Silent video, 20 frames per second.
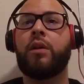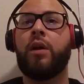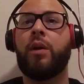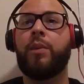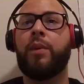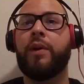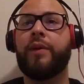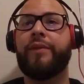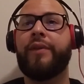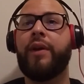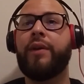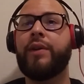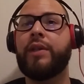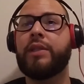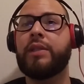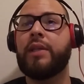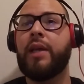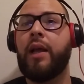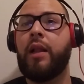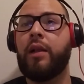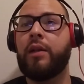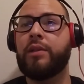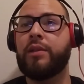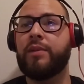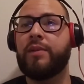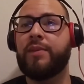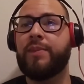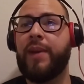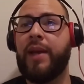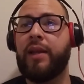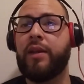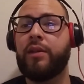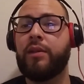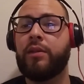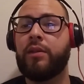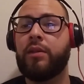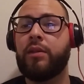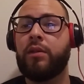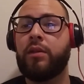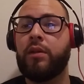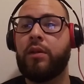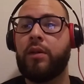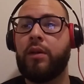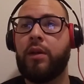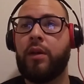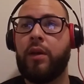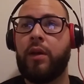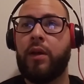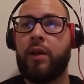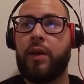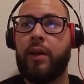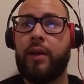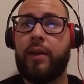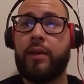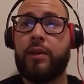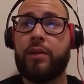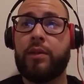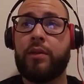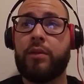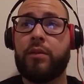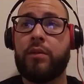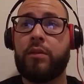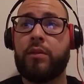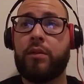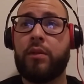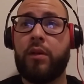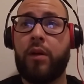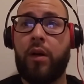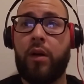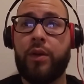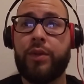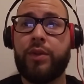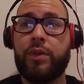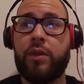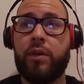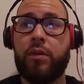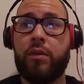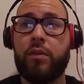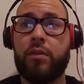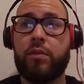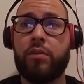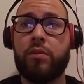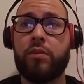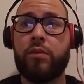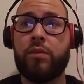among various dialects of Spanish, it is also